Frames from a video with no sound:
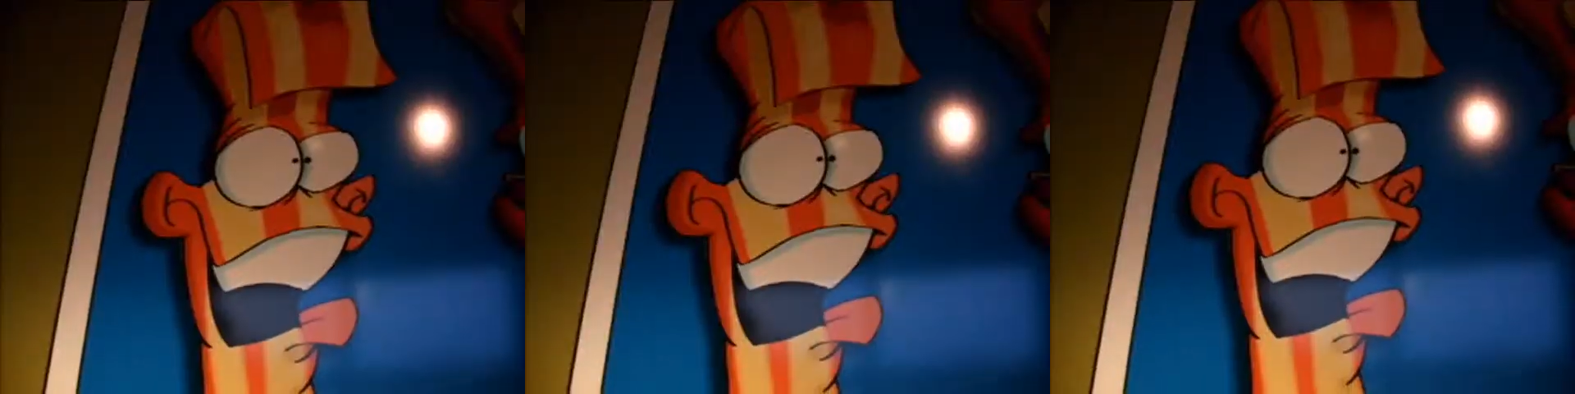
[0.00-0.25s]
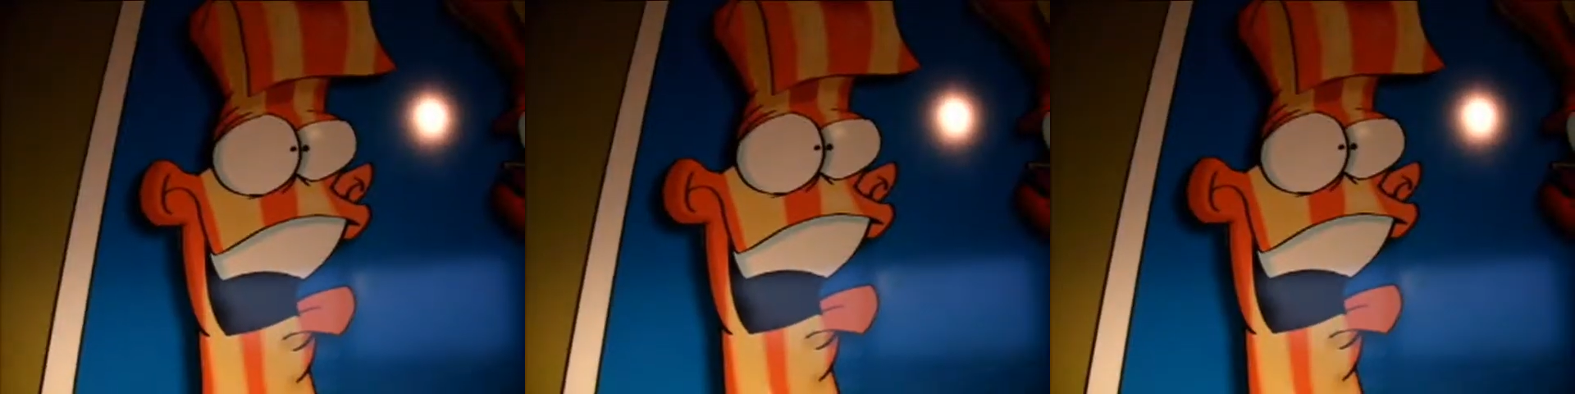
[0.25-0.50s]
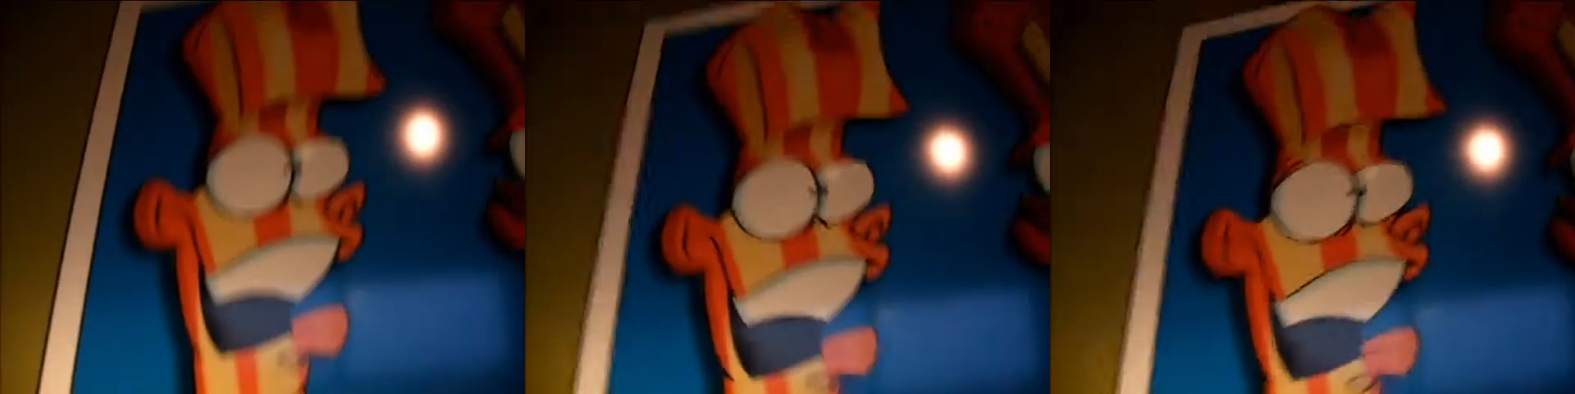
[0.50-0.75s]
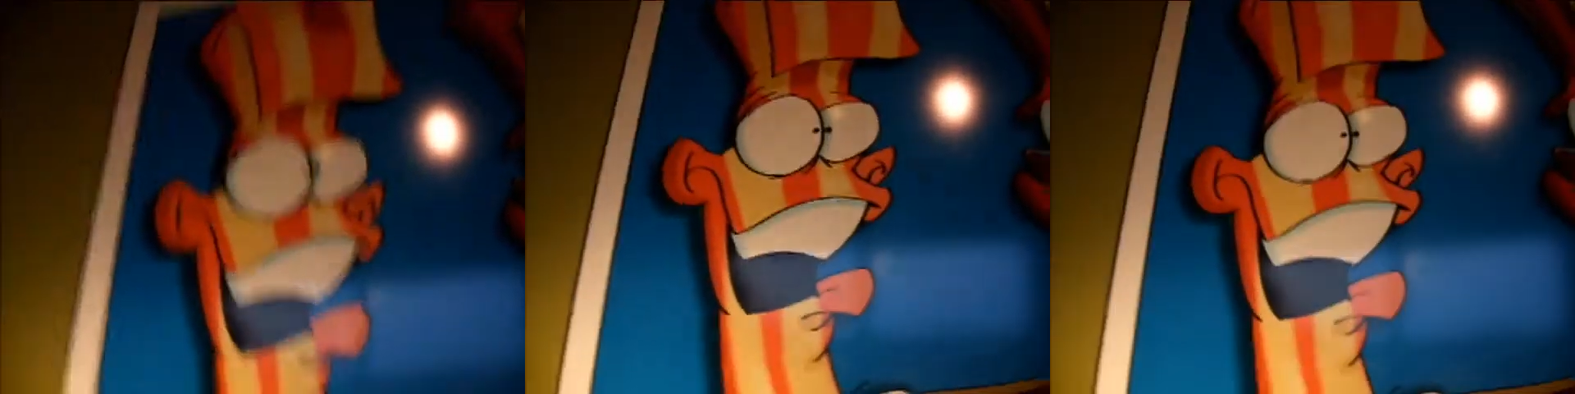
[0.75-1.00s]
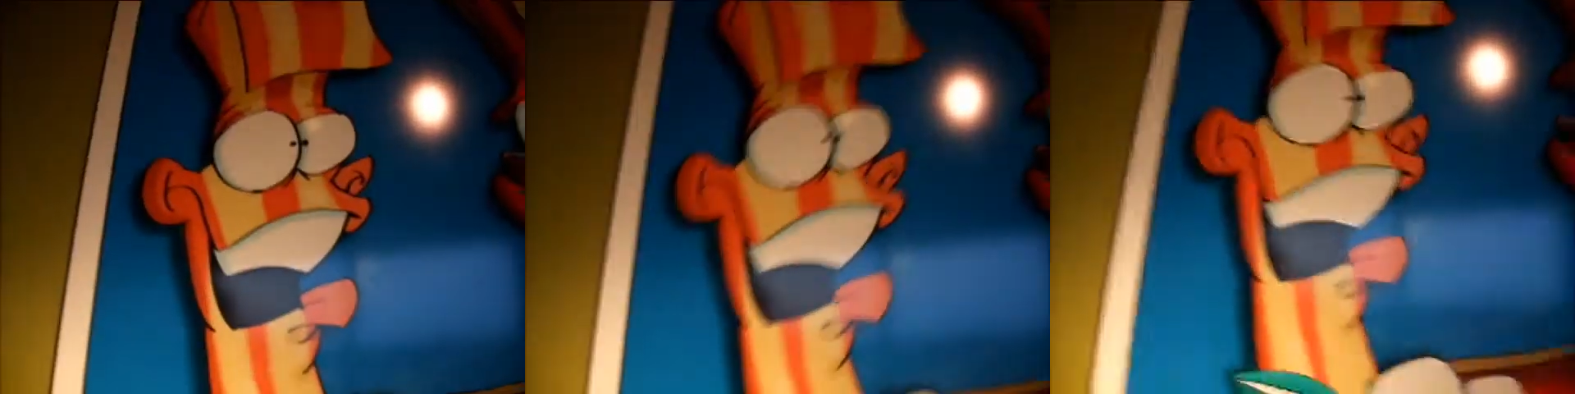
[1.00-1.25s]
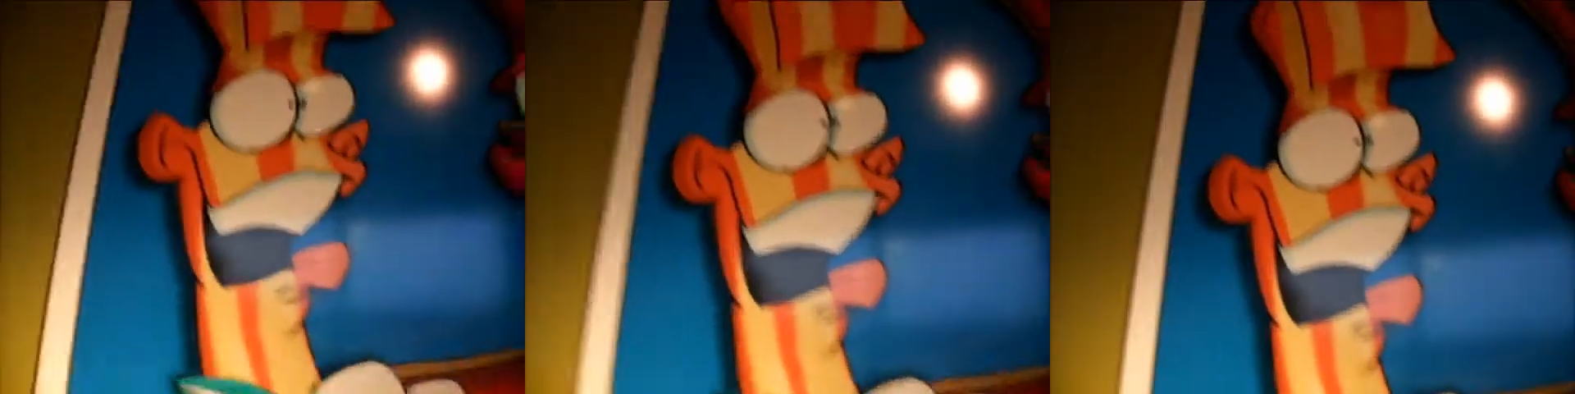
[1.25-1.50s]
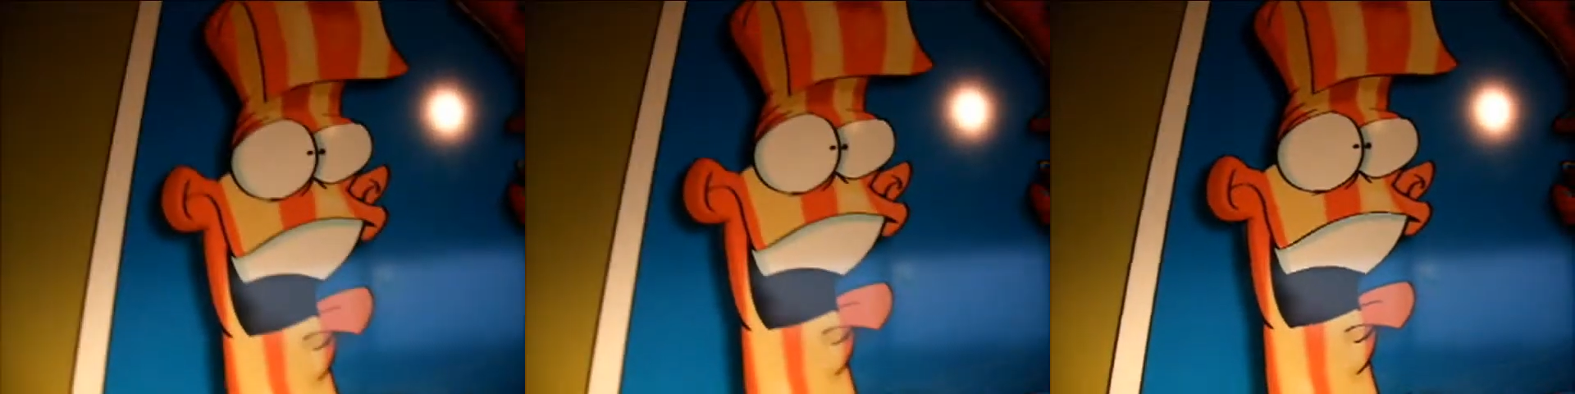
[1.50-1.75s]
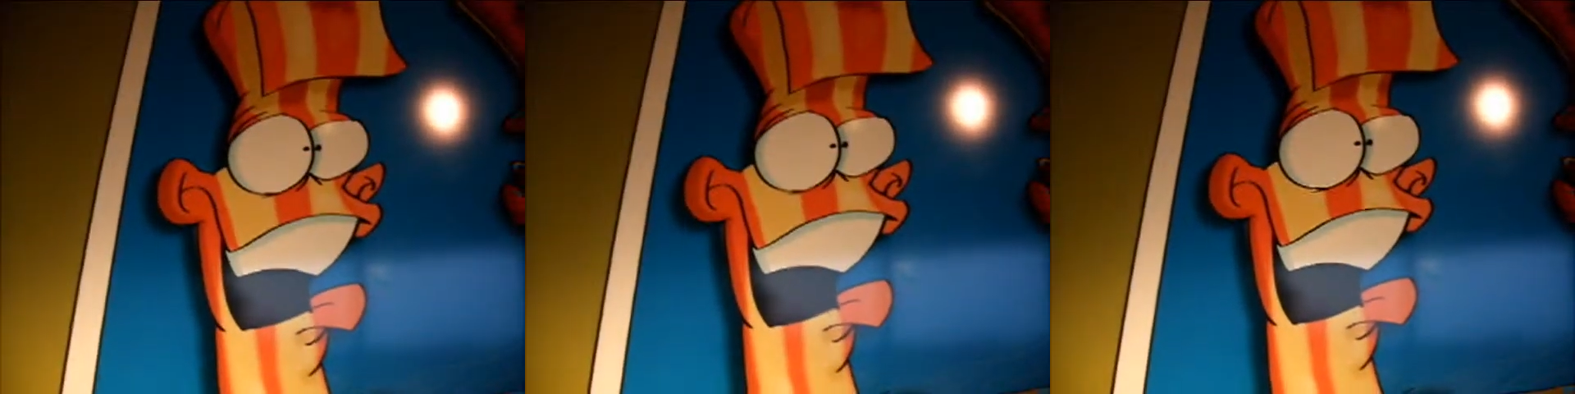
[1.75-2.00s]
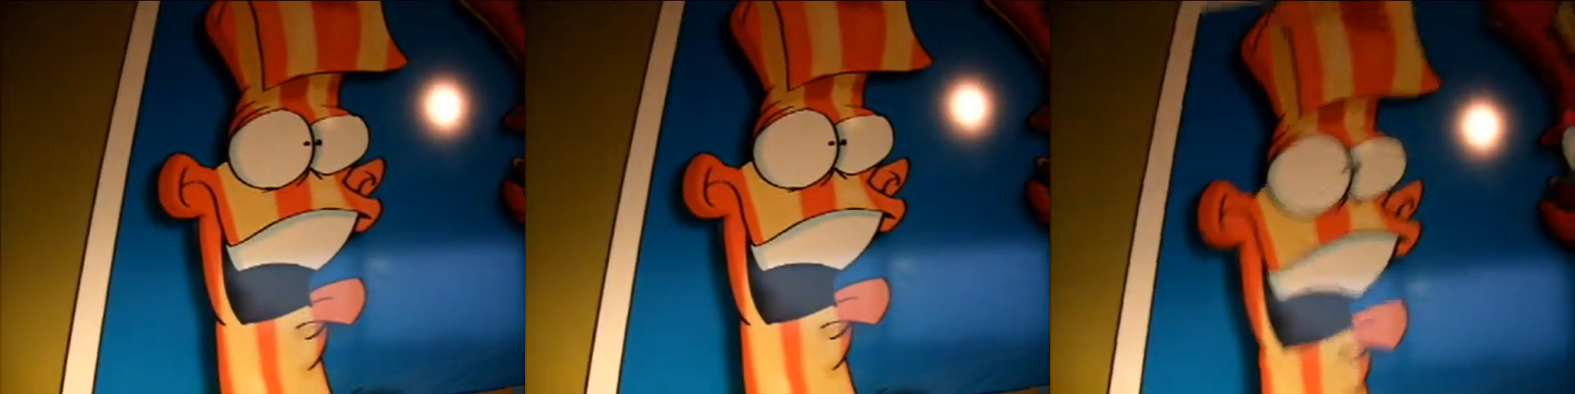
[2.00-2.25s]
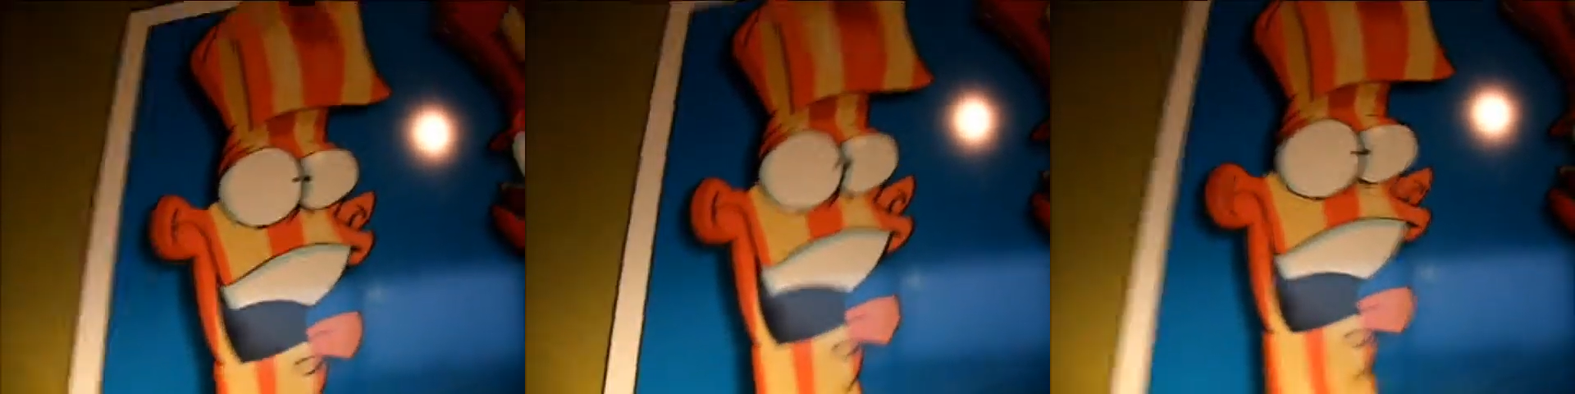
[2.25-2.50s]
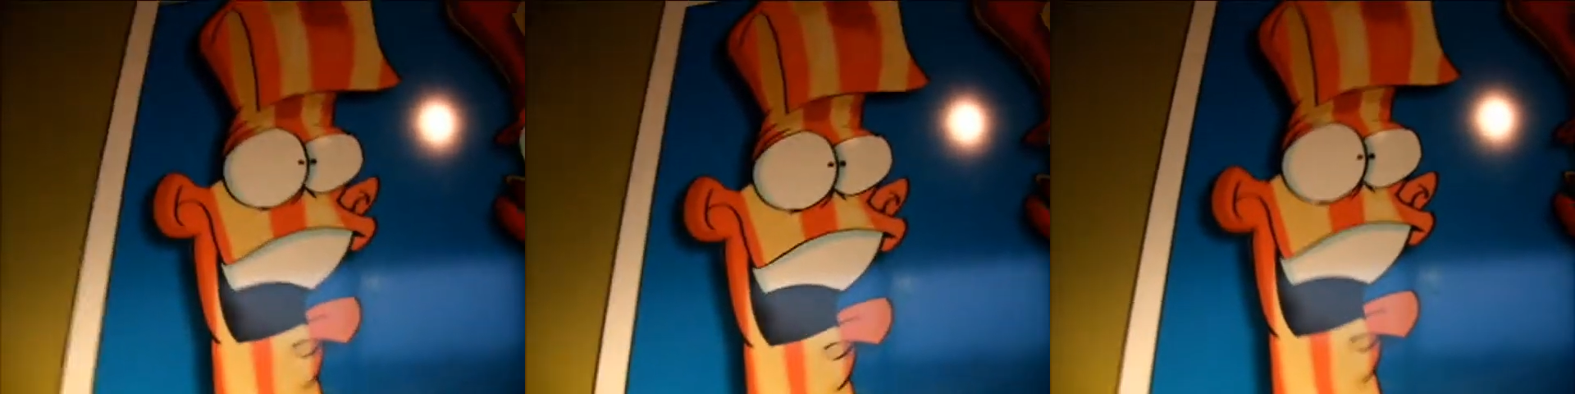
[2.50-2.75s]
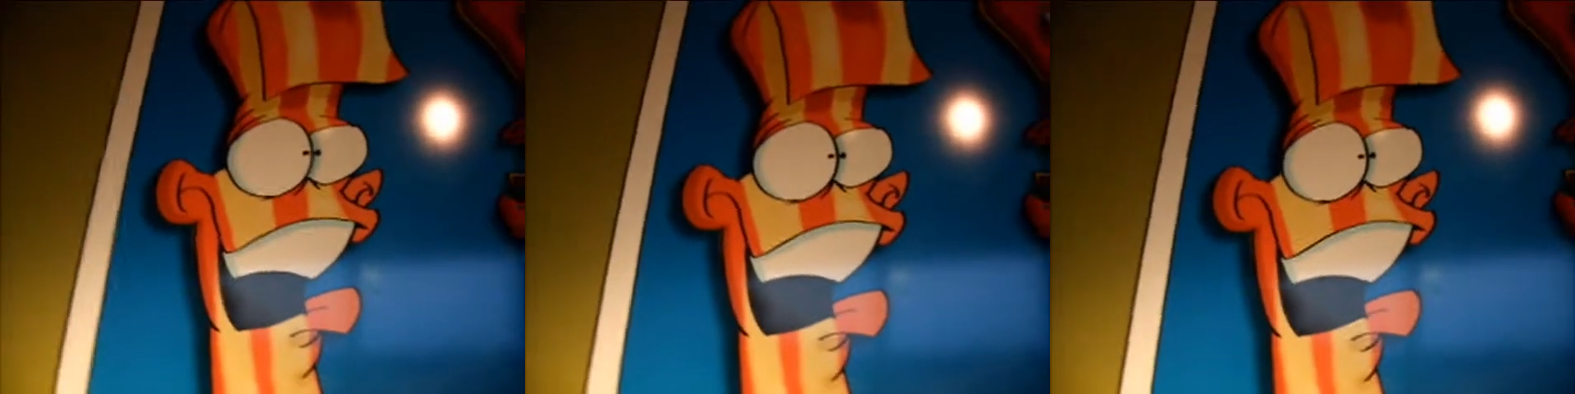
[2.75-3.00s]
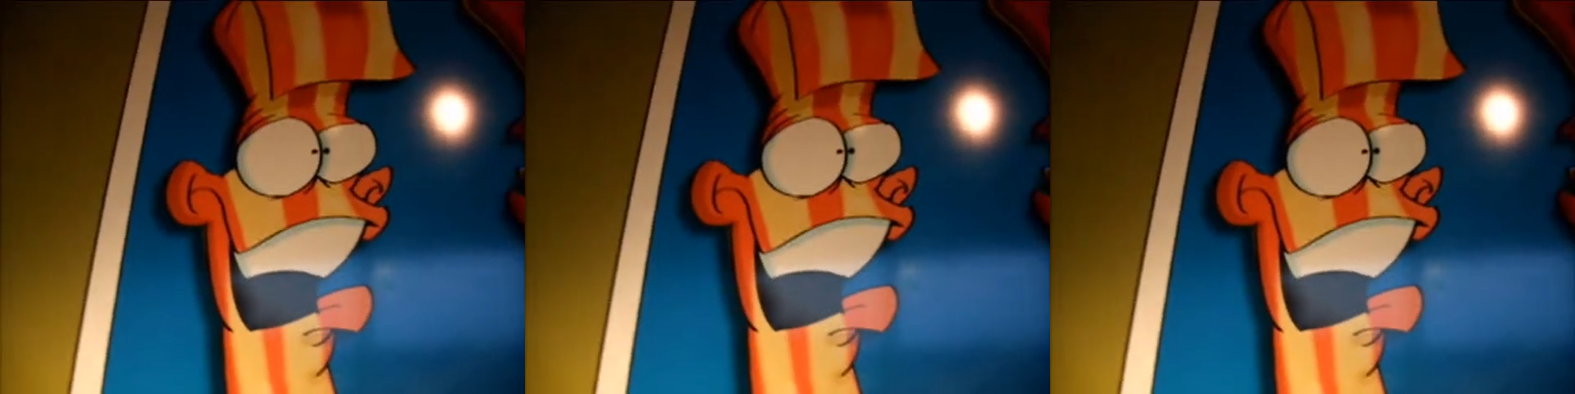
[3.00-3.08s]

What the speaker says: [unreadable: no face in view]